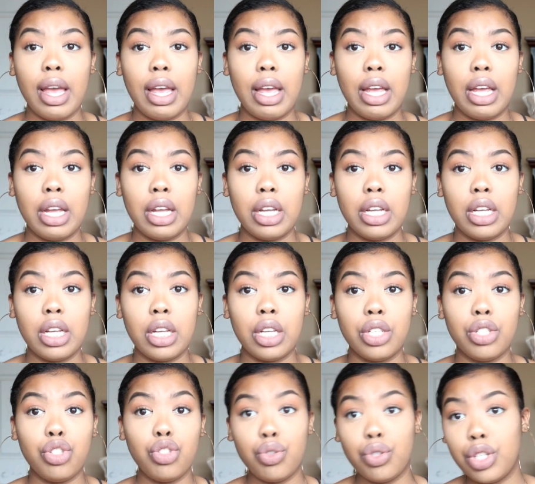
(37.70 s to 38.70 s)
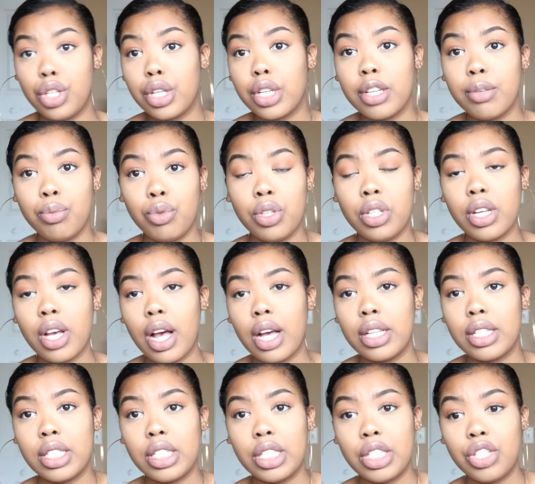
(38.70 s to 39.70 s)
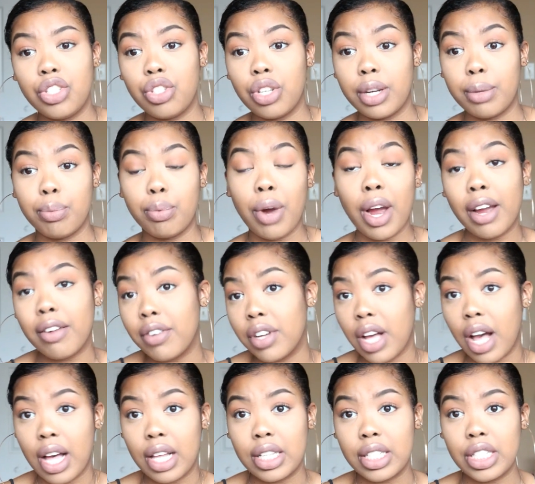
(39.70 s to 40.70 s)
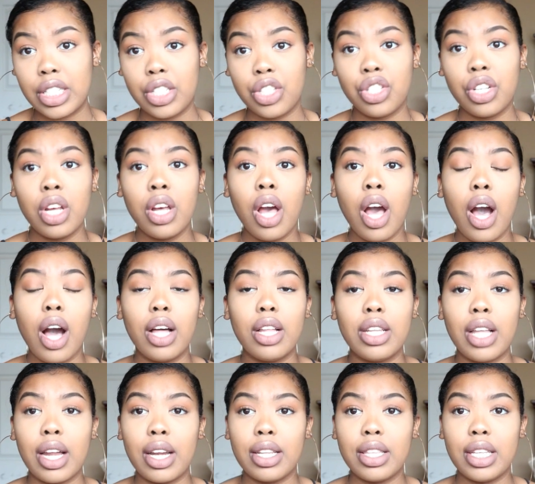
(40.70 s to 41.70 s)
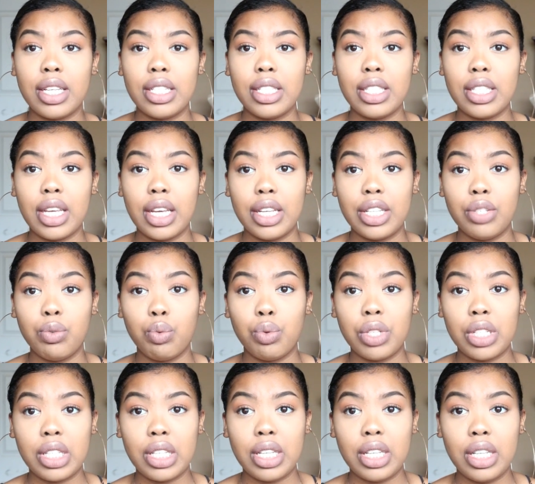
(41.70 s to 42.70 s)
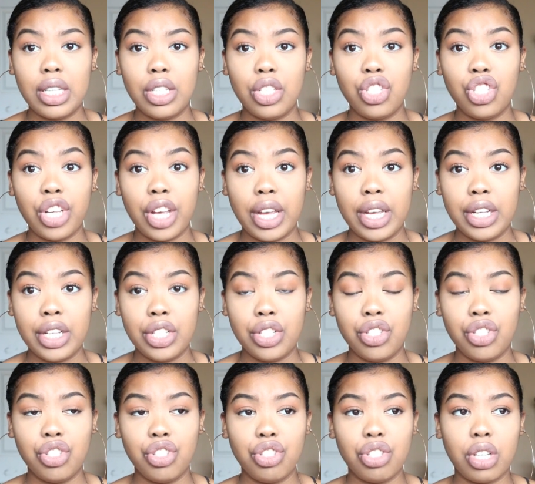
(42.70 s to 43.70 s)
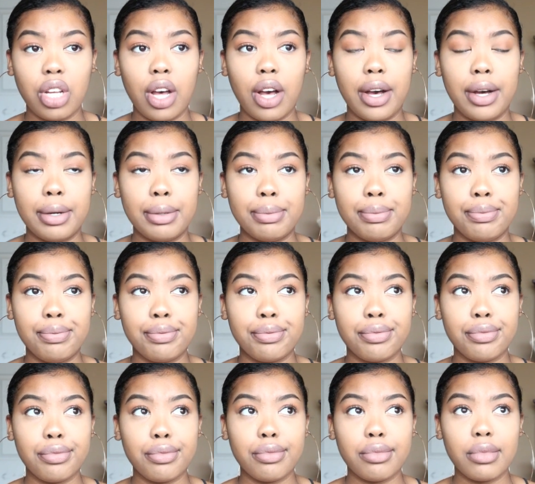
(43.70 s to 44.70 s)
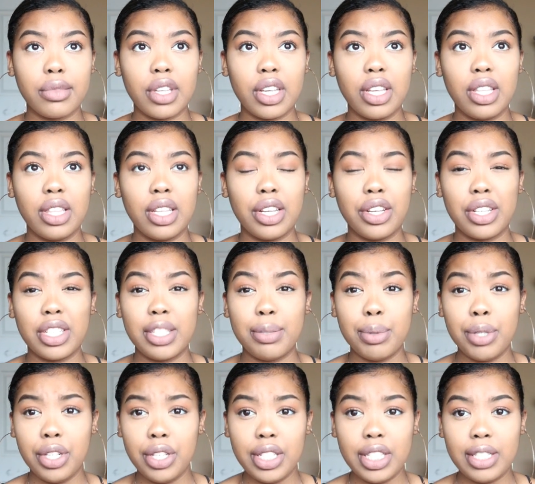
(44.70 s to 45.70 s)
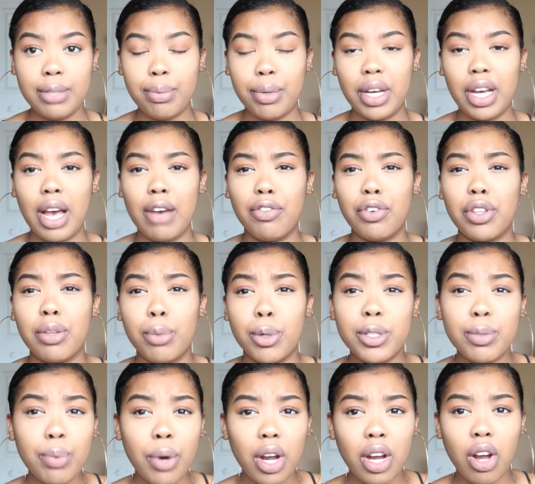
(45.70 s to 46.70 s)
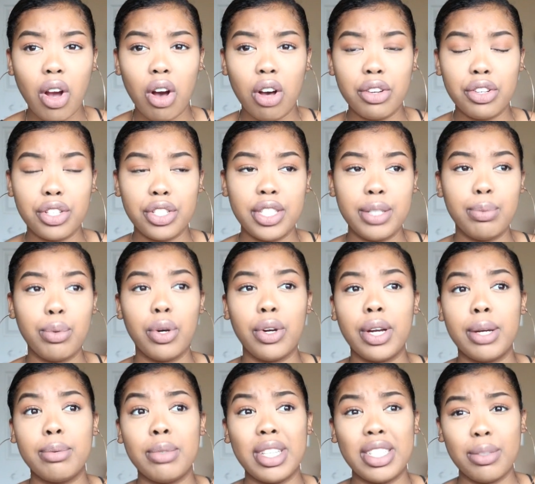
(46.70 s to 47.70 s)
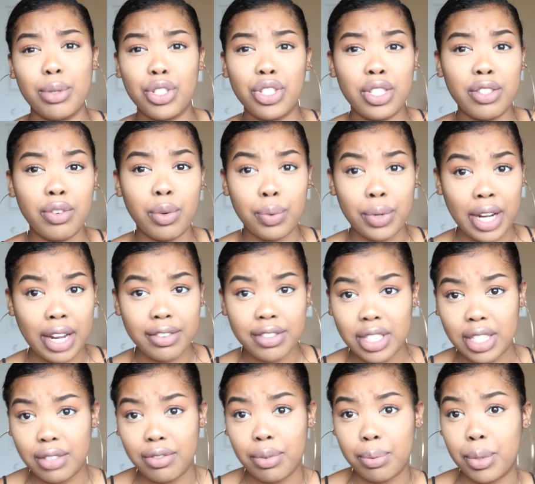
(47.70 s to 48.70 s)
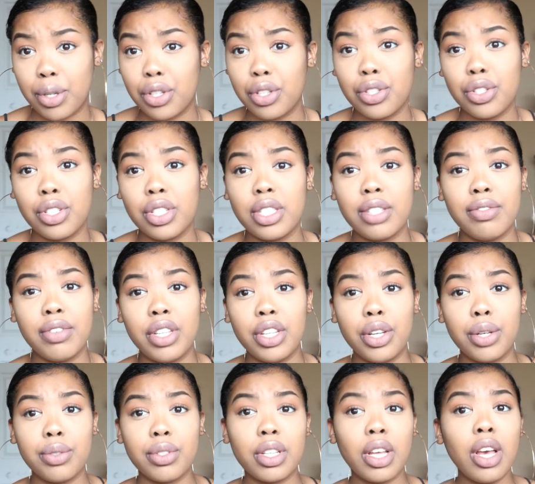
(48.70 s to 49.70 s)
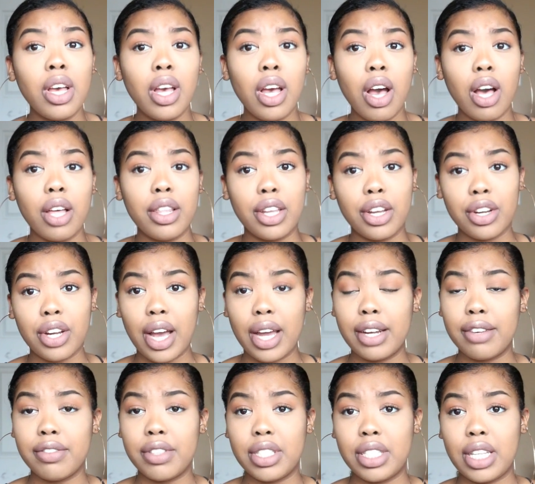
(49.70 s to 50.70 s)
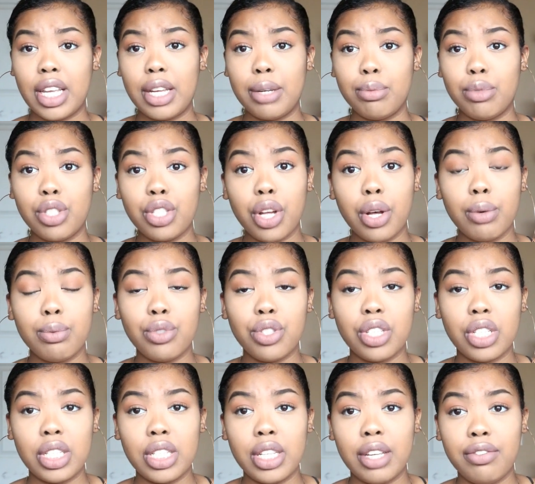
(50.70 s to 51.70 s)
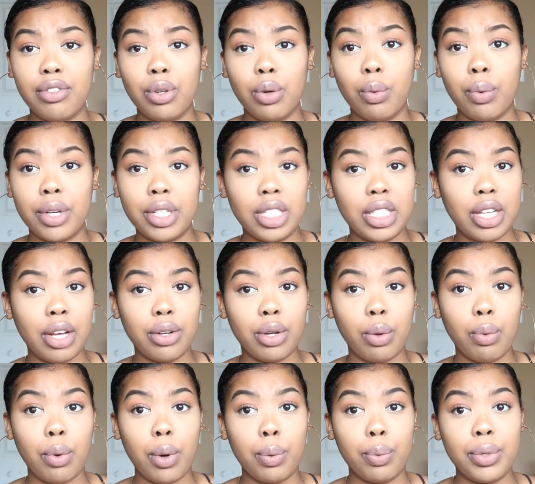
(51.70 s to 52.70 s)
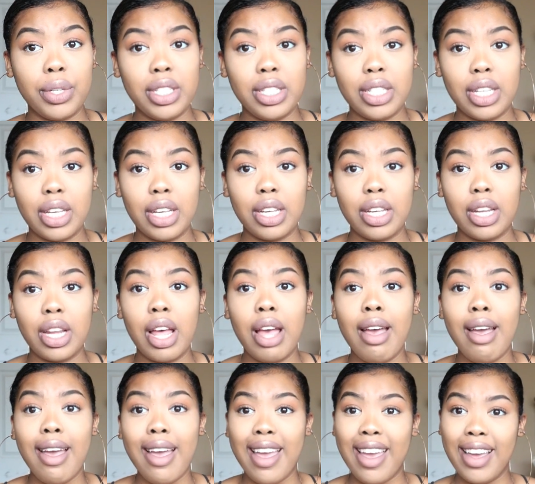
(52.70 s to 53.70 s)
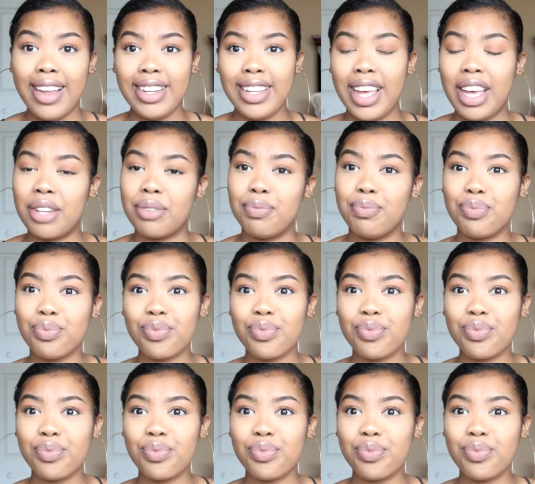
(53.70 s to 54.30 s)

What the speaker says: a two-year community college, a private college. A lot of things can really change their experience, but for the most part, all nursing programs, especially from what I've seen from other nursing videos, they're kind of the same. So I'm just going to give you a rundown on what we did, and yeah,